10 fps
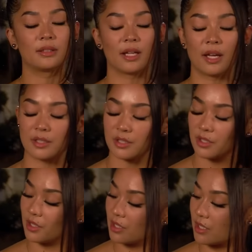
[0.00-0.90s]
Yeah,
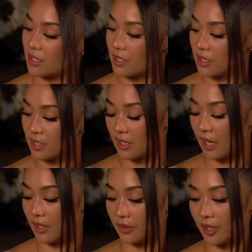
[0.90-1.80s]
she's just,
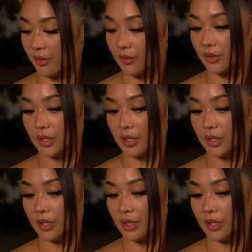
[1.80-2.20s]
I don't know.